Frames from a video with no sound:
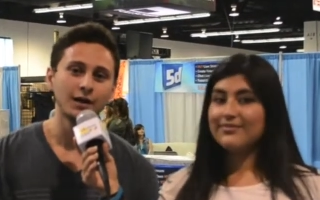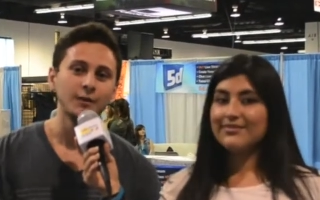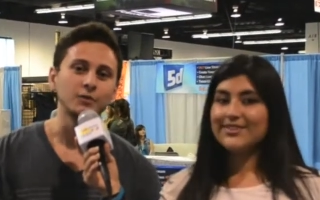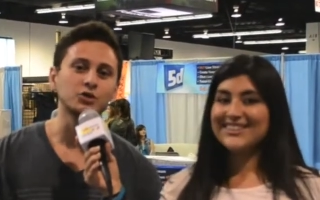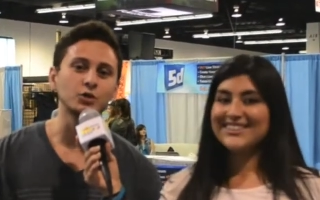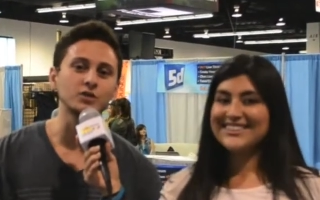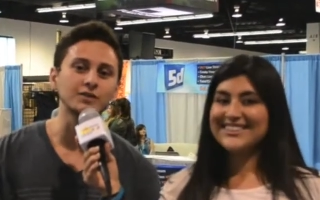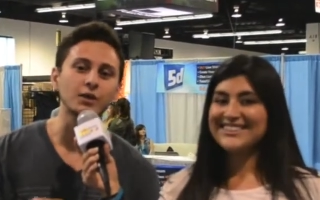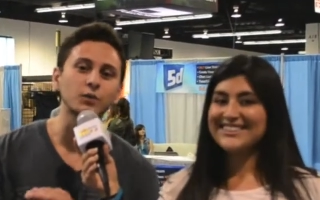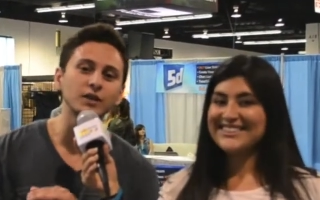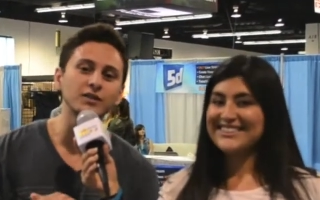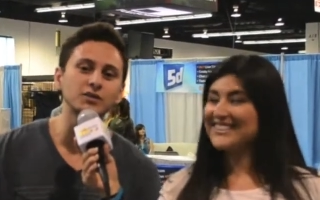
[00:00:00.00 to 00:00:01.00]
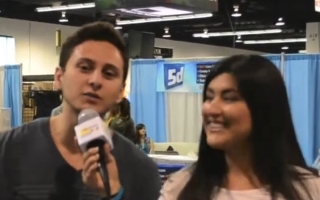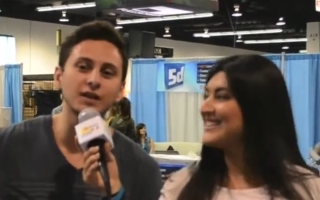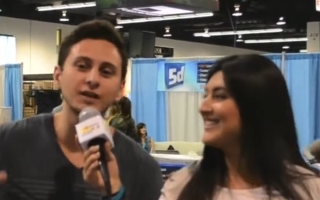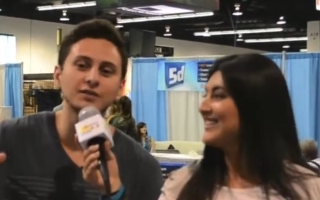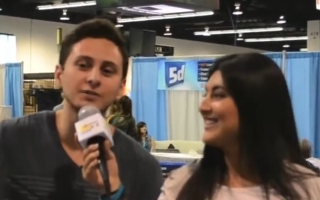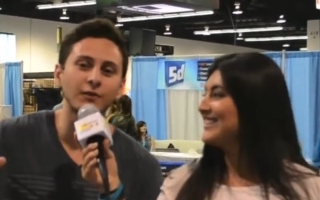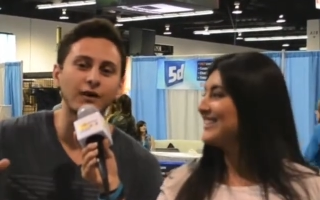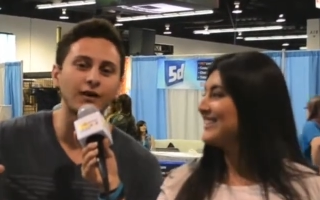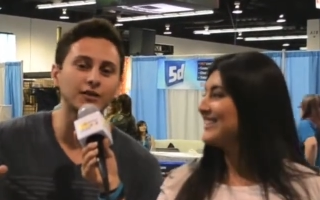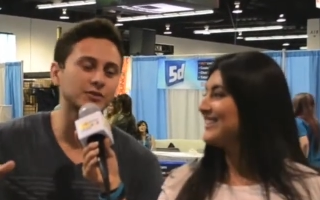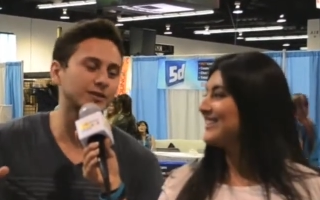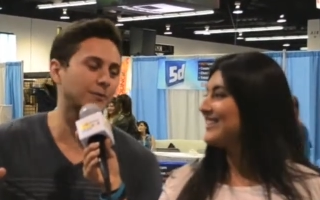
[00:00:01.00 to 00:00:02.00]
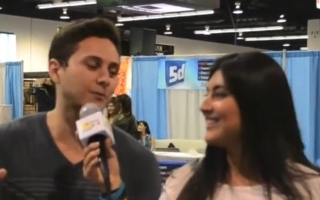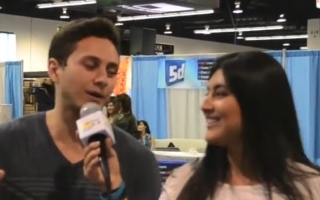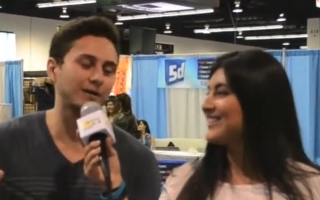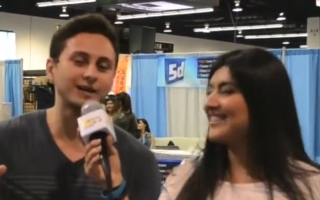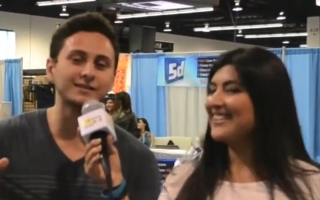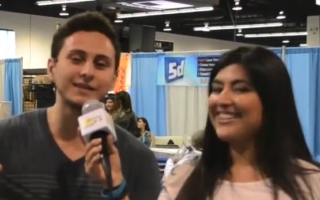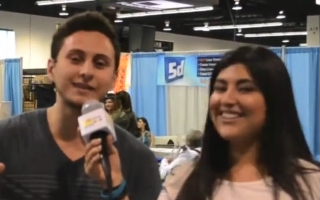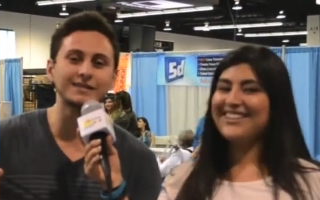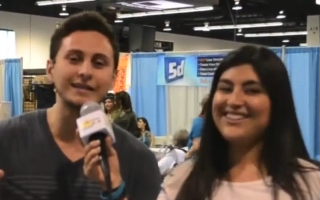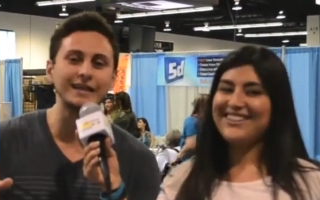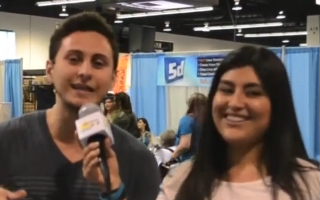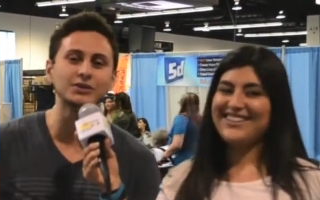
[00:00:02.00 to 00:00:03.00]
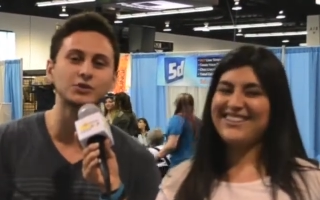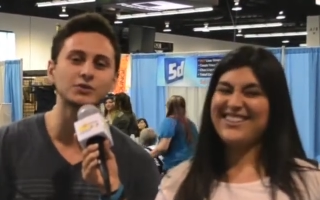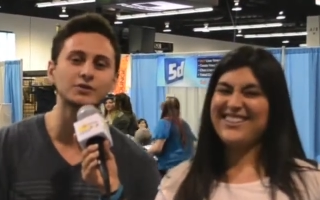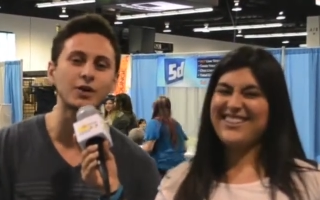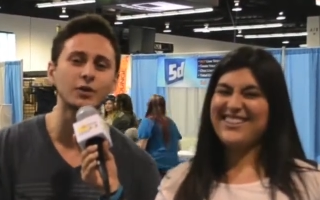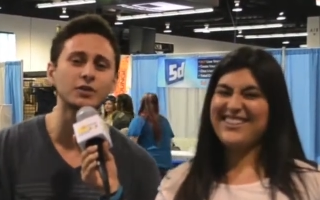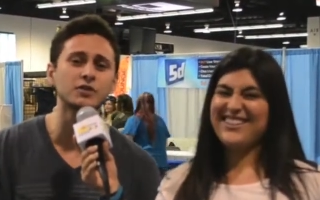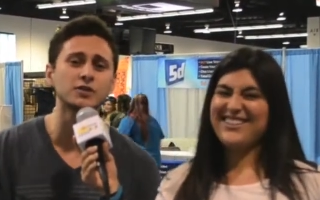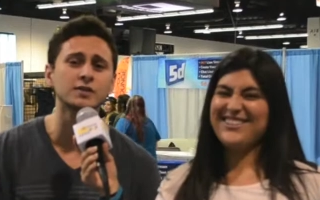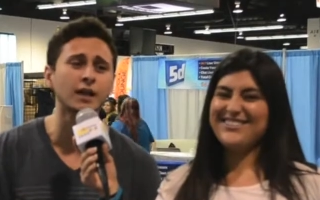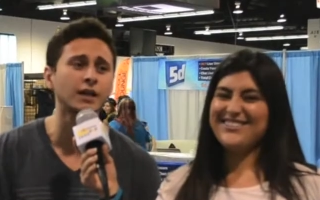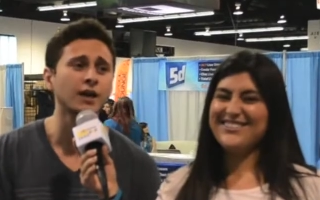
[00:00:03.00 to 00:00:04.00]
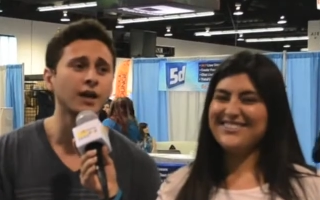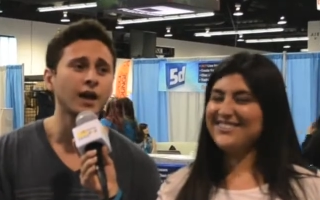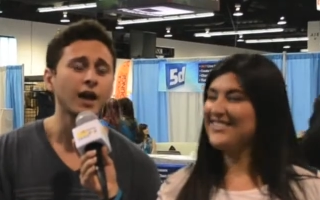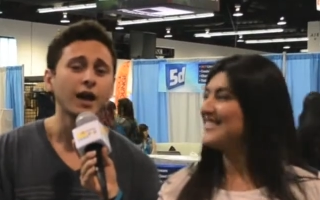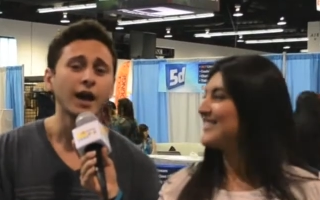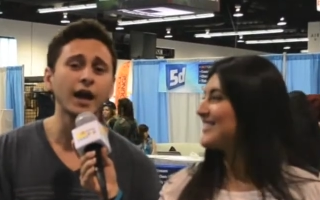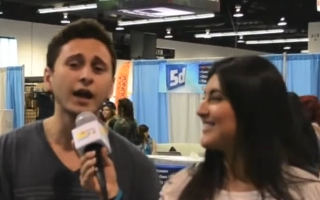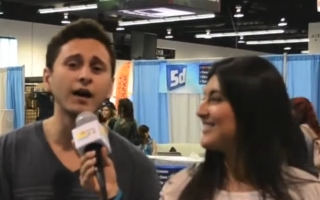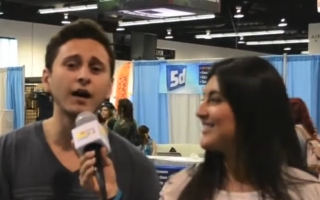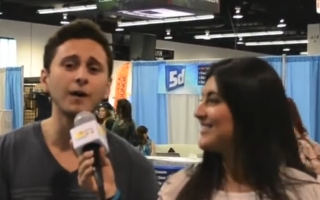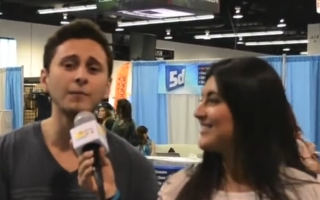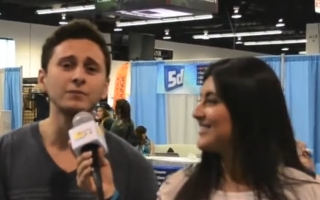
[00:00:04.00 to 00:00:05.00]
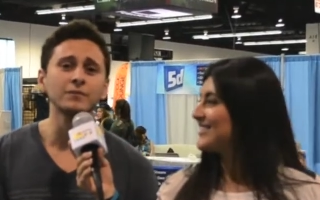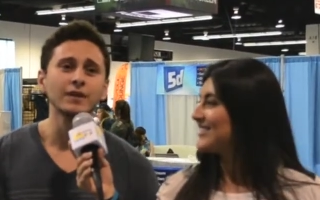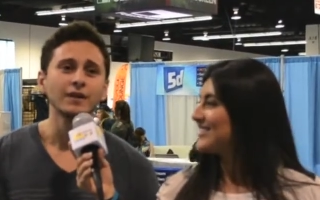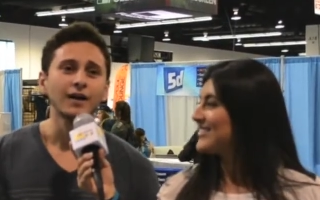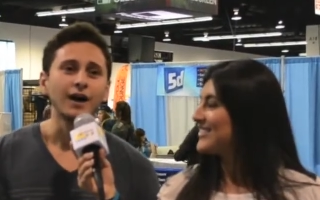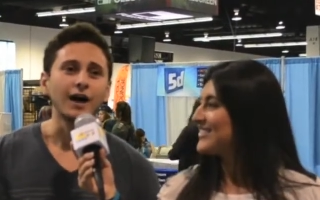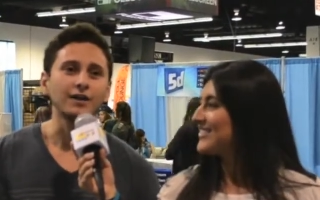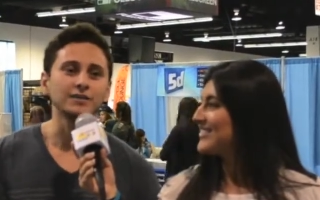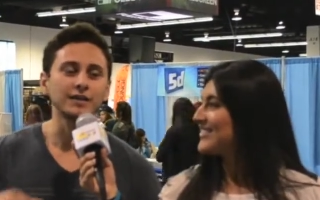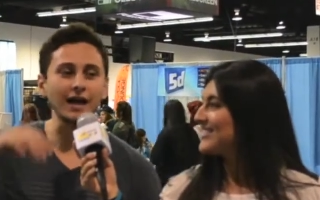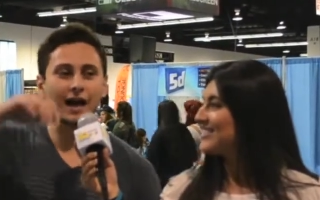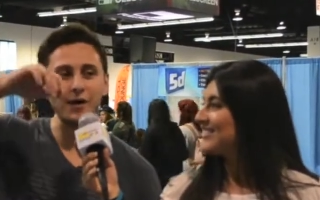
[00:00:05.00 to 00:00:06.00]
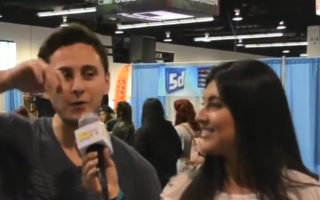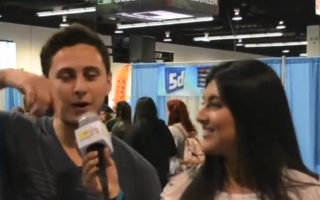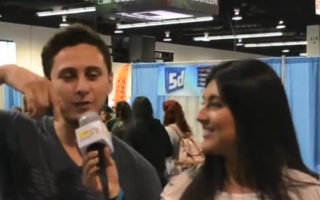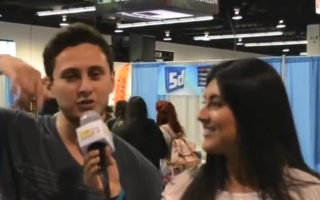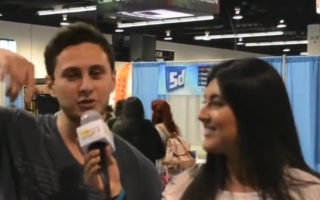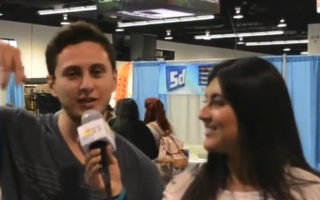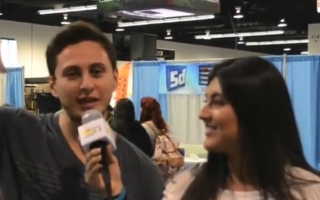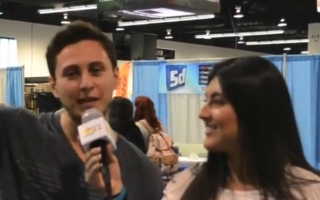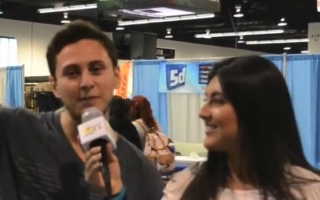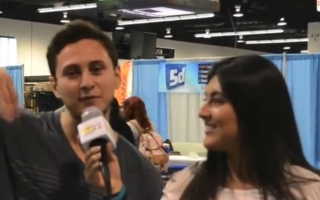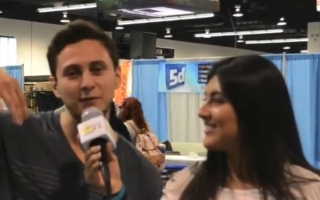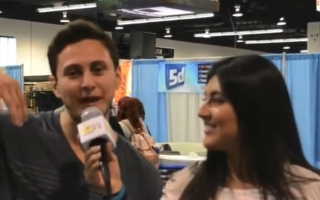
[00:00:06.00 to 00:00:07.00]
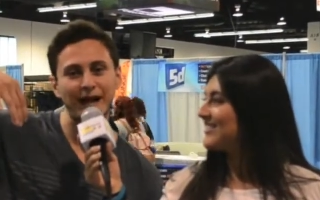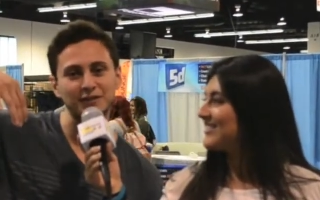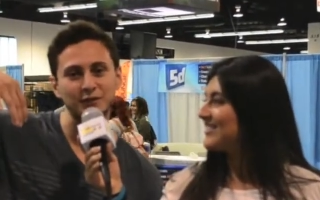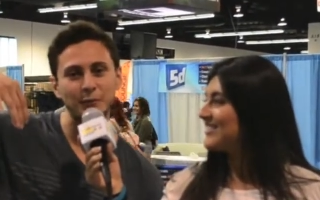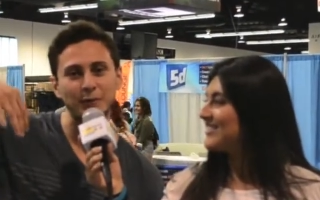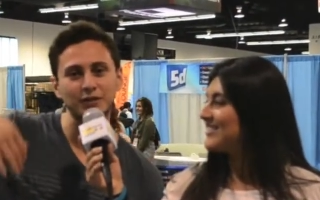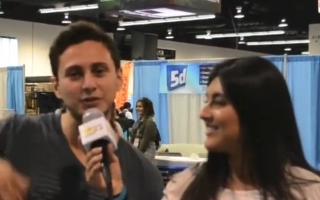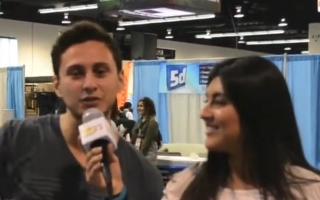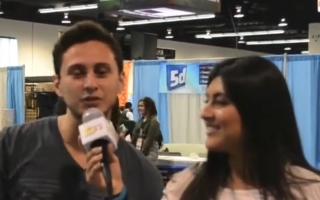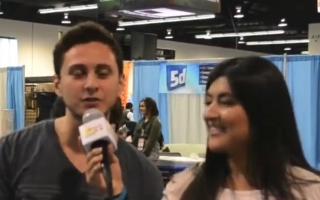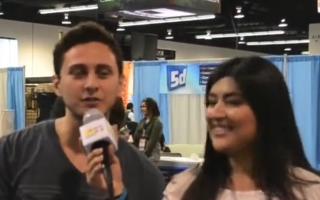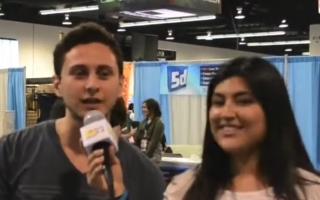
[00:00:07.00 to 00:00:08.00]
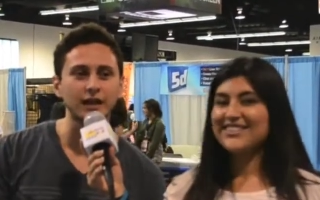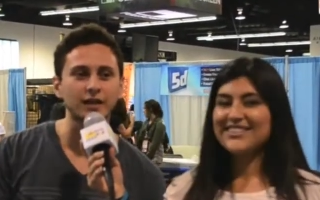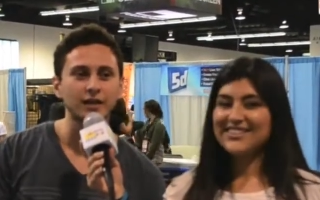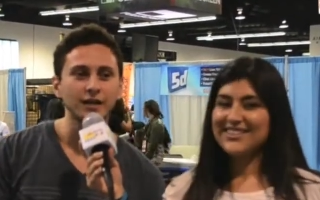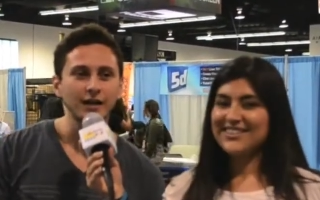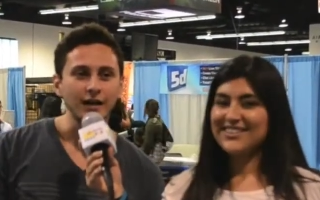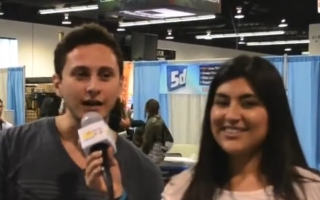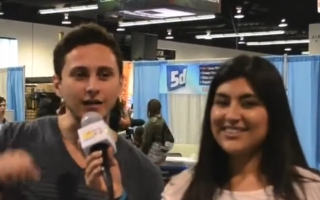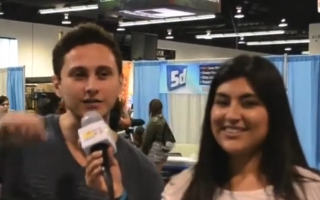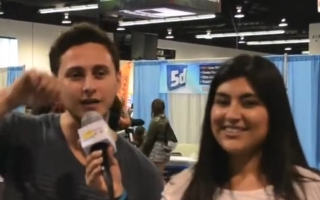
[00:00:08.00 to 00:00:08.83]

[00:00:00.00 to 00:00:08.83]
Speaker 1: and she was like, really, she was like a small, she was like probably like 16. She was so cute. She's like, hey, um, I was like, uh, she like came up to me, asked for a picture, and she was like, I was like,